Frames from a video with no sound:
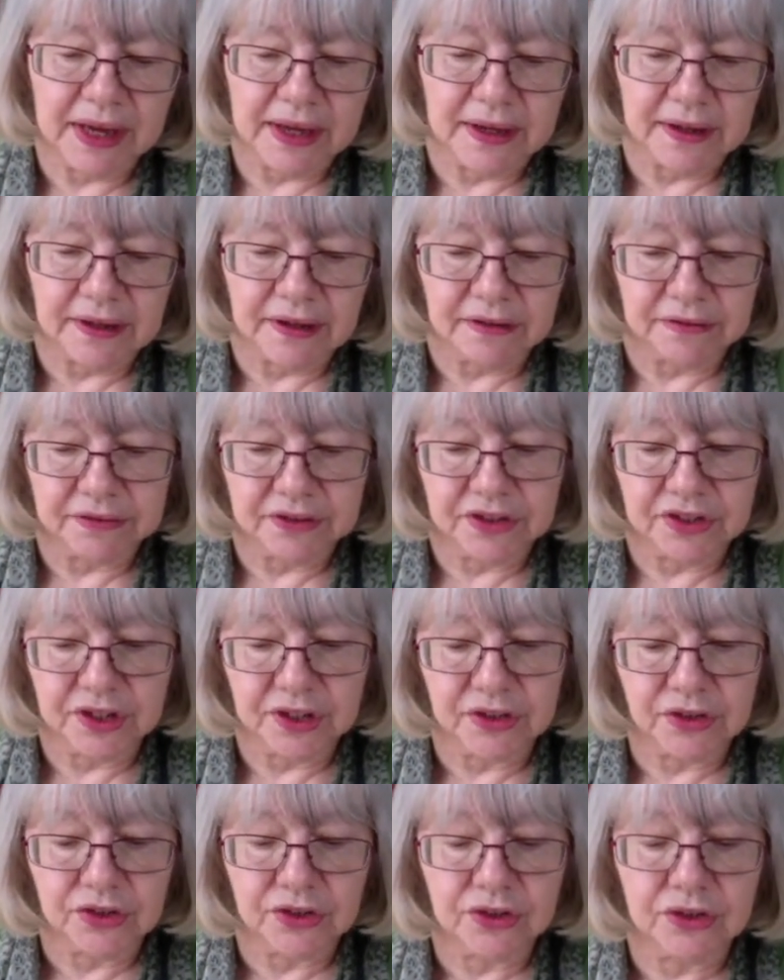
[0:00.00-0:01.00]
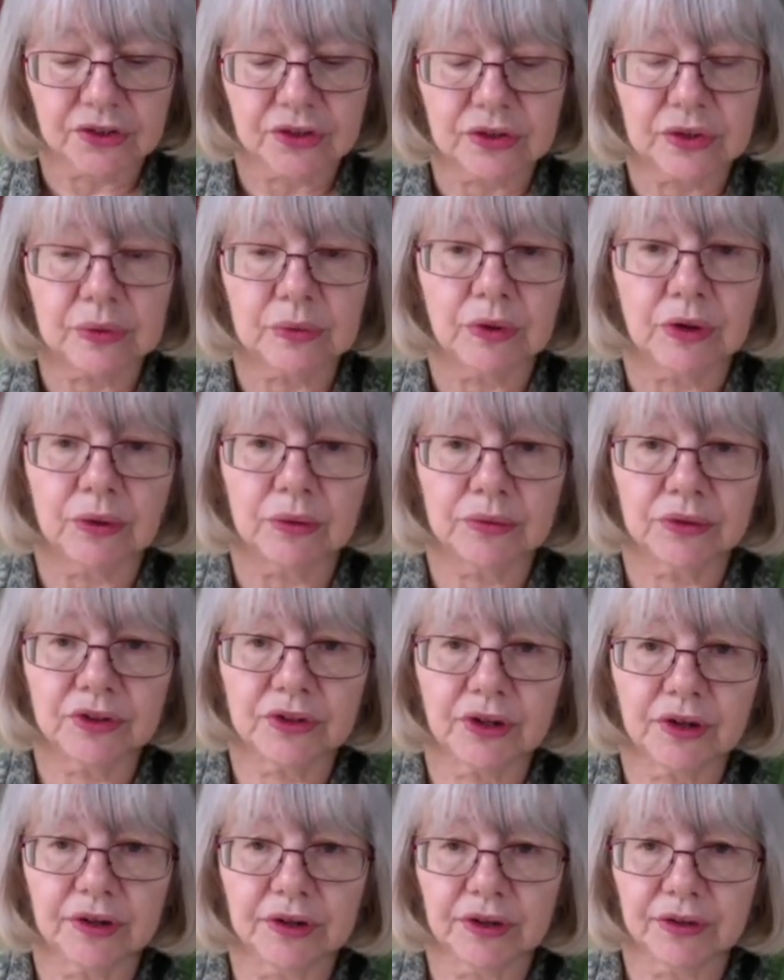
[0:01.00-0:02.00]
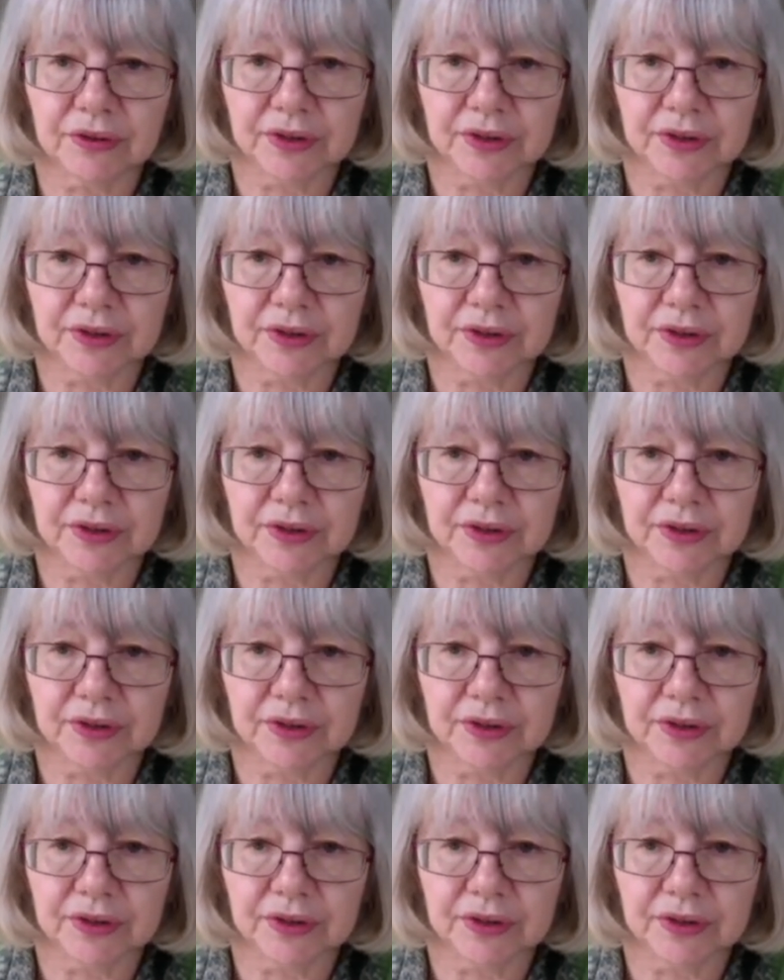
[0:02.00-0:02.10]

pay enough attention to what was going